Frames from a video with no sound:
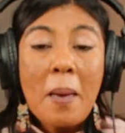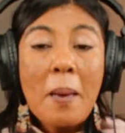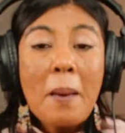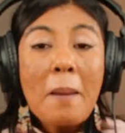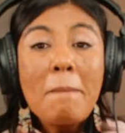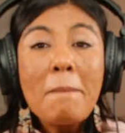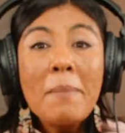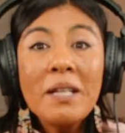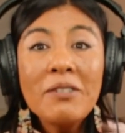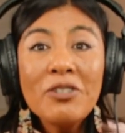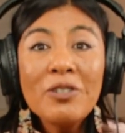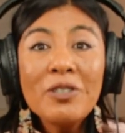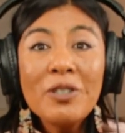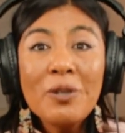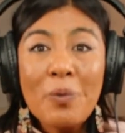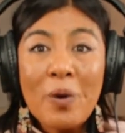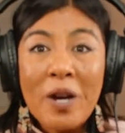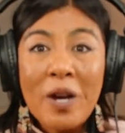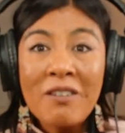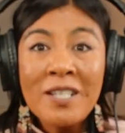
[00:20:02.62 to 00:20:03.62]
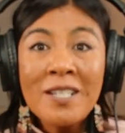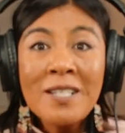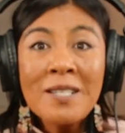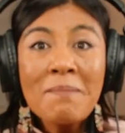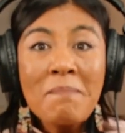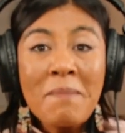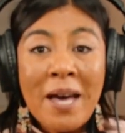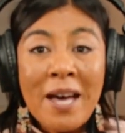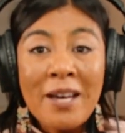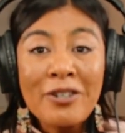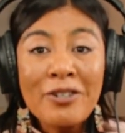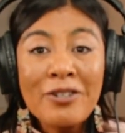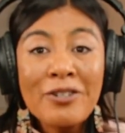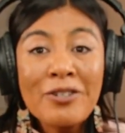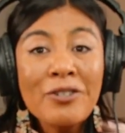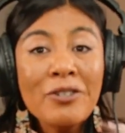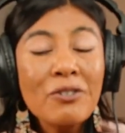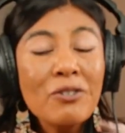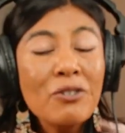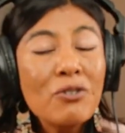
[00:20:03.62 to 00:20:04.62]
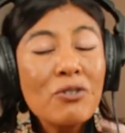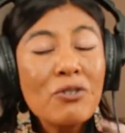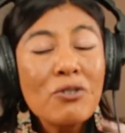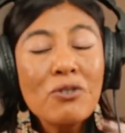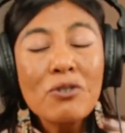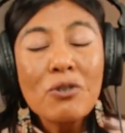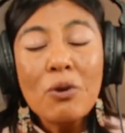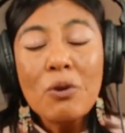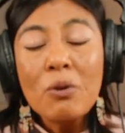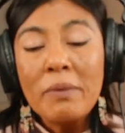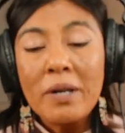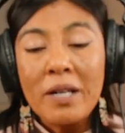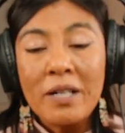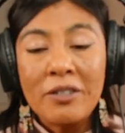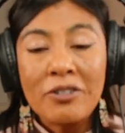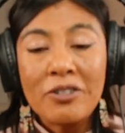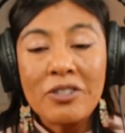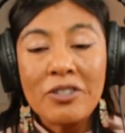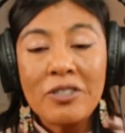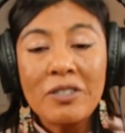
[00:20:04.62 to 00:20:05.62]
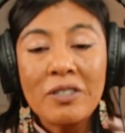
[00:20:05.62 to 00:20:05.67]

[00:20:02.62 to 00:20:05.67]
mental awareness matters so much.